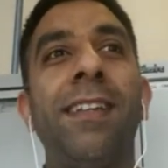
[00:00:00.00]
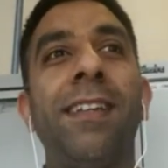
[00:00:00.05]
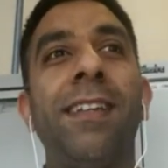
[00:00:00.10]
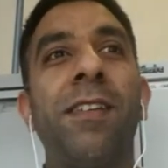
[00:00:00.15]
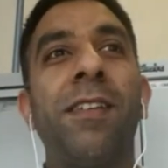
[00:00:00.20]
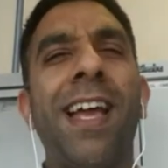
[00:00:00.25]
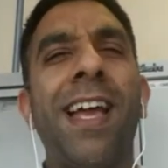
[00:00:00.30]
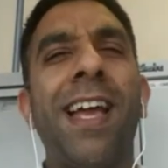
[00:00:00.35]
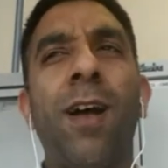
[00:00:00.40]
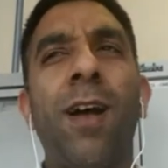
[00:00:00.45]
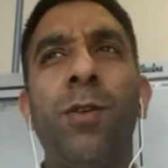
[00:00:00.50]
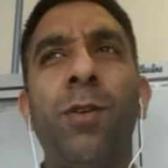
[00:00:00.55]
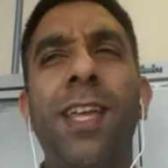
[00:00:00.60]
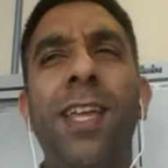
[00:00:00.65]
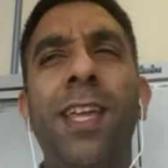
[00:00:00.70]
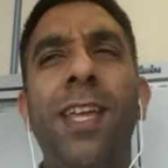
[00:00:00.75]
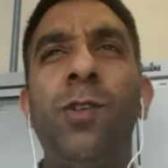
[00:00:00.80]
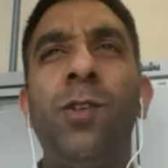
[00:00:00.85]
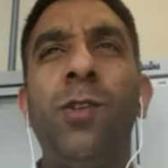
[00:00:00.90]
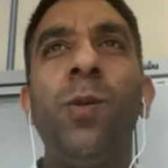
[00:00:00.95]
how do they
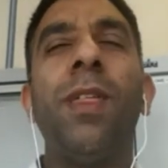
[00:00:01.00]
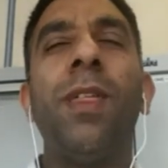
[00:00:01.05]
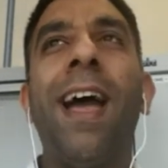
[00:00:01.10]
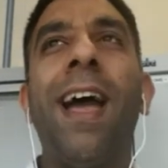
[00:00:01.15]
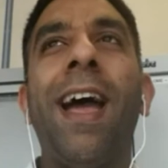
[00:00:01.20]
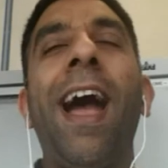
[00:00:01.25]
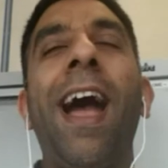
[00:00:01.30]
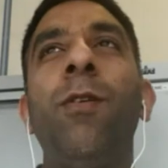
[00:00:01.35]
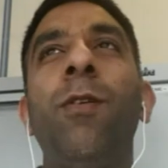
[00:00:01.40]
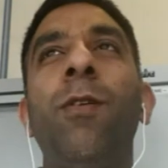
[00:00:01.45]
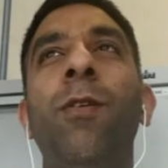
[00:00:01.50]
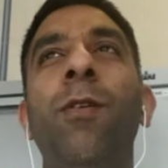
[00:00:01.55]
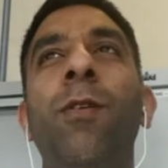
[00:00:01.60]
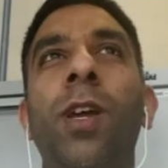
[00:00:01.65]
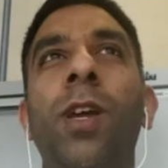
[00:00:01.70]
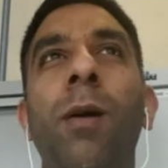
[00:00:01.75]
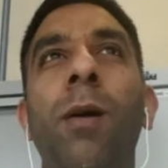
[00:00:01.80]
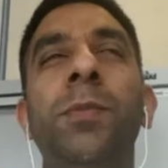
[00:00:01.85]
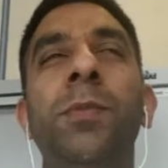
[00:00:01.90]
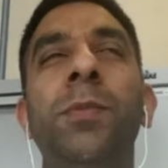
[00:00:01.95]
do that? How do you
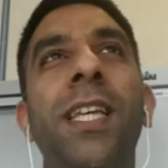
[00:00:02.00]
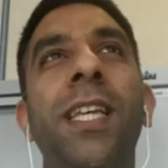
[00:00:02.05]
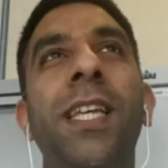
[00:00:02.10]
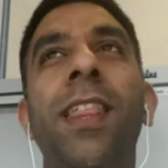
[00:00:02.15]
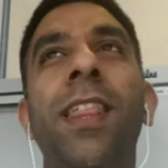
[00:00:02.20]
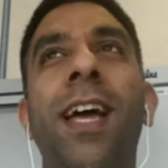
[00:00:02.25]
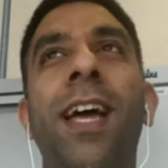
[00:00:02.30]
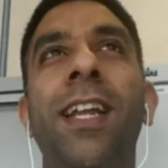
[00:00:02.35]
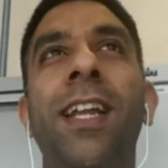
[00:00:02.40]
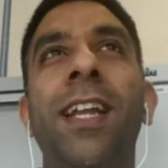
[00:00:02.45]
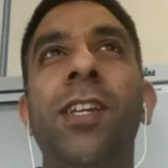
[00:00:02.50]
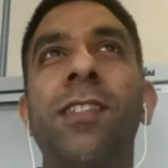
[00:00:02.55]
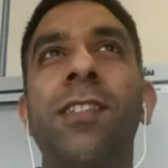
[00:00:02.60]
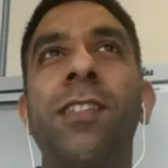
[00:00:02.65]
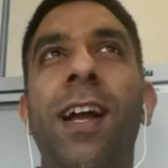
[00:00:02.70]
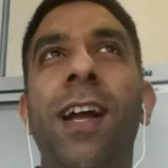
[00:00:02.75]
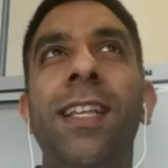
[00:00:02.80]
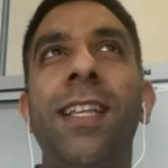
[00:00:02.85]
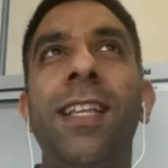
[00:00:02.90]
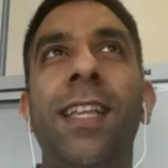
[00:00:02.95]
come together and
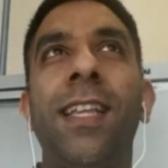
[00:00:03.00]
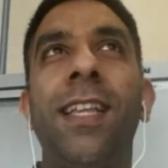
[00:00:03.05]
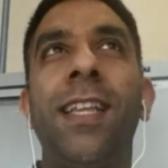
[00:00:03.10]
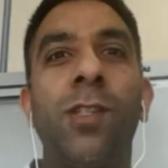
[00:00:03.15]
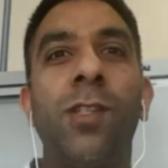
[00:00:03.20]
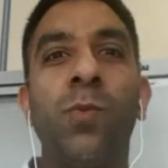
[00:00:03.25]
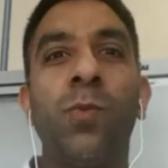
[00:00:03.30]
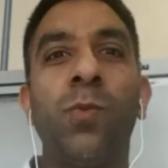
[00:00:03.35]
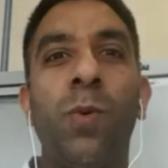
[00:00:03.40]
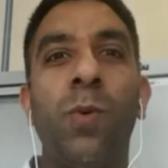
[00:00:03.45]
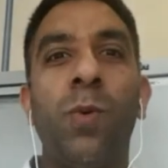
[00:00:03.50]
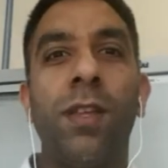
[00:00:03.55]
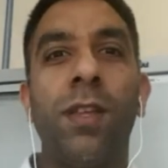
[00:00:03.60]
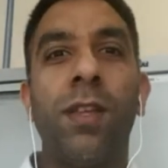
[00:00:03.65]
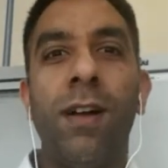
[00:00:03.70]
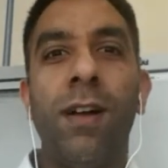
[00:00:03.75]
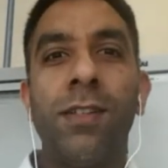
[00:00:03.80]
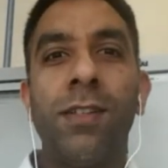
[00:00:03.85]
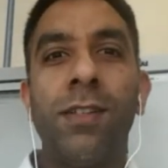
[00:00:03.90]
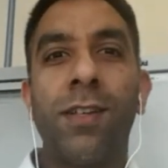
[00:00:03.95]
decide that this is what the
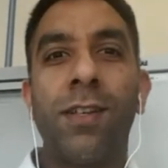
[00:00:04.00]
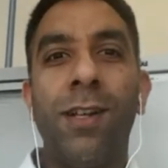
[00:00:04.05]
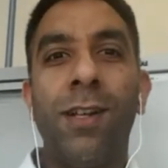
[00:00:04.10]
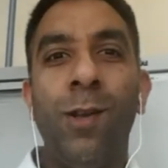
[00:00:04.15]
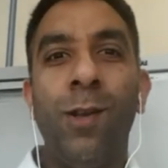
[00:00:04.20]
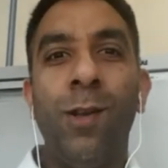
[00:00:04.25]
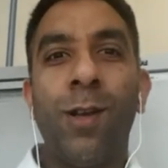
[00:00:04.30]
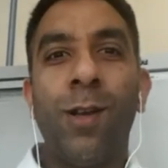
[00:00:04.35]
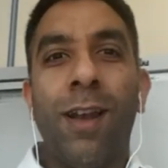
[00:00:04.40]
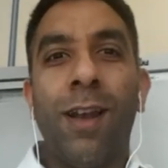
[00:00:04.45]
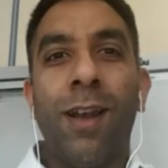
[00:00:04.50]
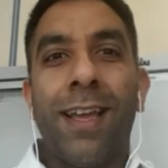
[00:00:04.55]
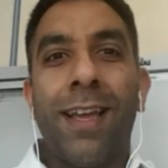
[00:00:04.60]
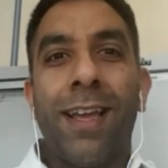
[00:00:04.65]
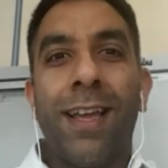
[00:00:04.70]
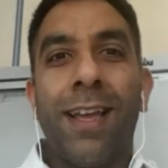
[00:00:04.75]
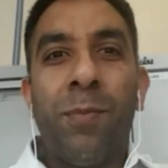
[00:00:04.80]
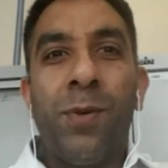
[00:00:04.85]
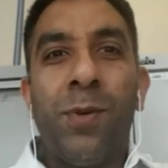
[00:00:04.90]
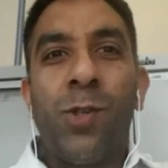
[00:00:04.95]
car's going to look like and
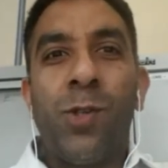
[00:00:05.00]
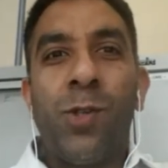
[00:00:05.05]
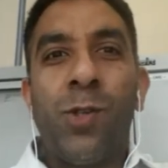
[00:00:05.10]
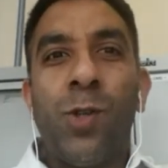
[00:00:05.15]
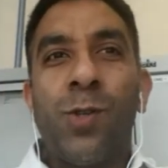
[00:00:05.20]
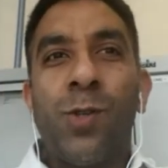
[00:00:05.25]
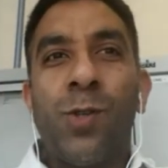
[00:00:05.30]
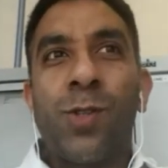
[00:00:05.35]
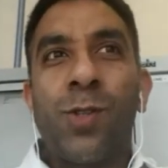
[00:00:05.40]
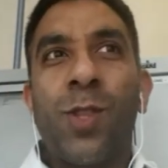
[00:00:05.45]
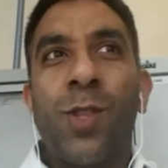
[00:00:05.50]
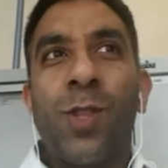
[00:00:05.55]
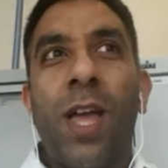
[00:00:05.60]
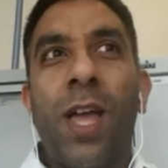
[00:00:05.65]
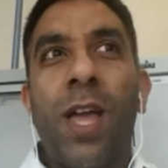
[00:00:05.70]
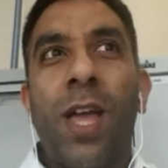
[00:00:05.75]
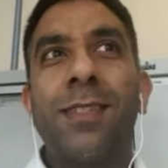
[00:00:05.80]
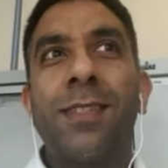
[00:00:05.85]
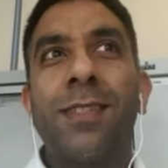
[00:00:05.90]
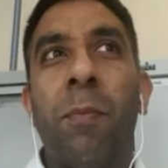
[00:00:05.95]
produce
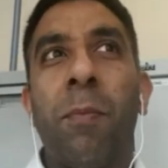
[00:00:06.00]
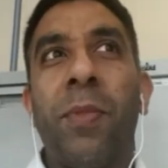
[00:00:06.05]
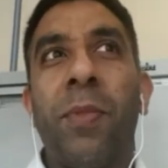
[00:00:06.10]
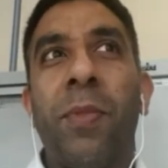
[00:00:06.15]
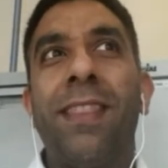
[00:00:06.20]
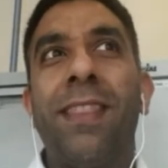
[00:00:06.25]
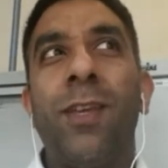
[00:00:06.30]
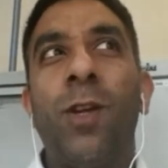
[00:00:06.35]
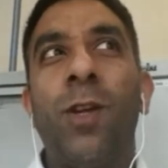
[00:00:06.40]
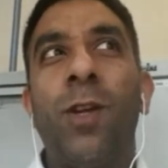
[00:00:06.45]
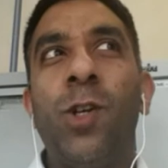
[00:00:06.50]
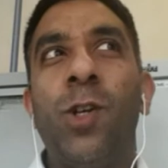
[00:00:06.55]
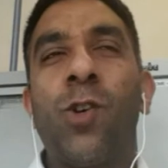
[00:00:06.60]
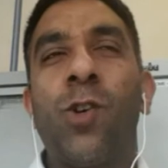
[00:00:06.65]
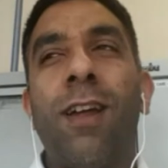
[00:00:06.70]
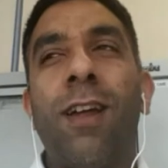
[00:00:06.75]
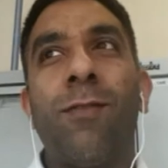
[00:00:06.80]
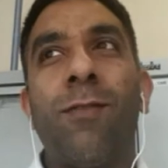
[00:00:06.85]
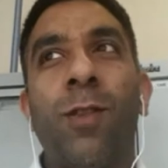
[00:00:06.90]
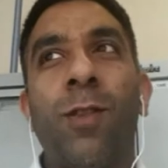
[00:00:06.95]
something that you can
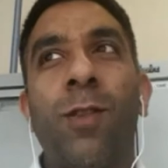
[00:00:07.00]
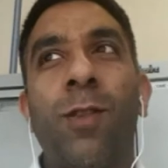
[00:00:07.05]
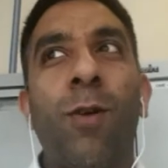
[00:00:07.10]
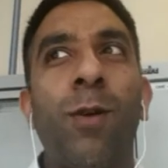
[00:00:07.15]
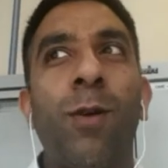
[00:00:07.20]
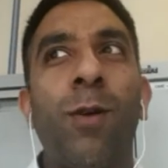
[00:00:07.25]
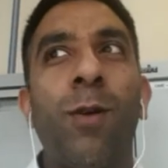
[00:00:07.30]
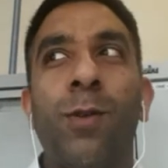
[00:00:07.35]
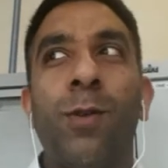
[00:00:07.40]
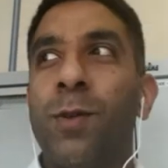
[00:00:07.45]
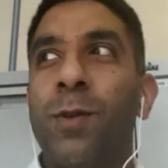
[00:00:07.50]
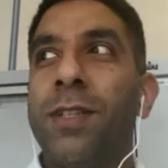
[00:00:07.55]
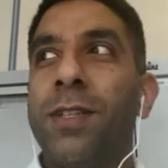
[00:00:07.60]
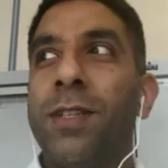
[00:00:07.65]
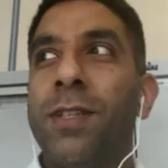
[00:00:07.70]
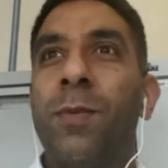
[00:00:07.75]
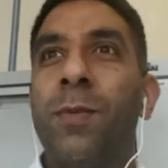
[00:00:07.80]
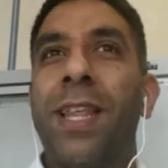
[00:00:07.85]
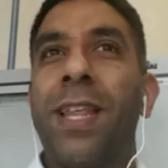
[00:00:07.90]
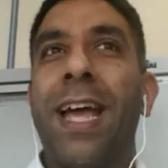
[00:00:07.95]
drive on the road,
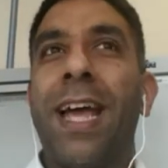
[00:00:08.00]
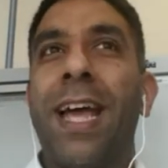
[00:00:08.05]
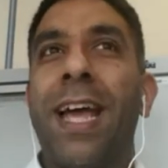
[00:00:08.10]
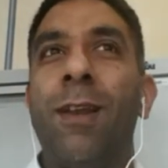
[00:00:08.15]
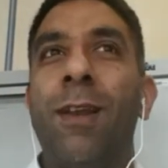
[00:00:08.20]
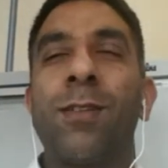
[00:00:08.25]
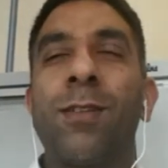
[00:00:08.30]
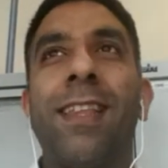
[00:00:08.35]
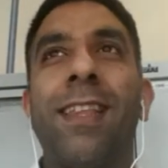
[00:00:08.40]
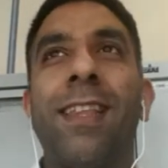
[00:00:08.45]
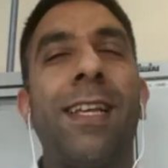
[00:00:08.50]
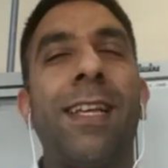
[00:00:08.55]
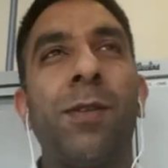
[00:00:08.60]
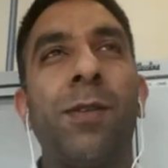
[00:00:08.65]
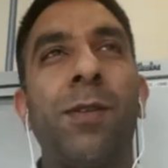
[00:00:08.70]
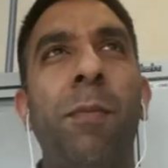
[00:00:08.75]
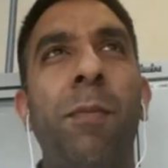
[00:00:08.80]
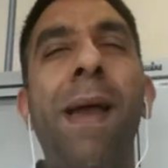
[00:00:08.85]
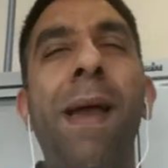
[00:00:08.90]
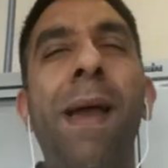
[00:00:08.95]
something that looks like that? It's
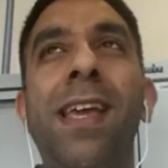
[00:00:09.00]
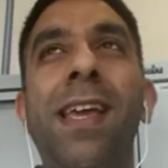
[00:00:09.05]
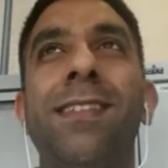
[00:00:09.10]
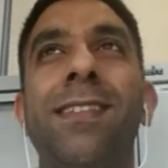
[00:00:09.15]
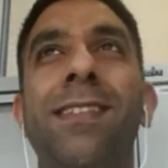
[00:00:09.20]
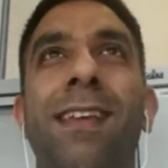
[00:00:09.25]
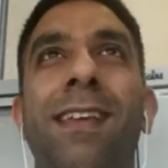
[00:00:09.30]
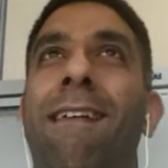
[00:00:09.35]
amazing.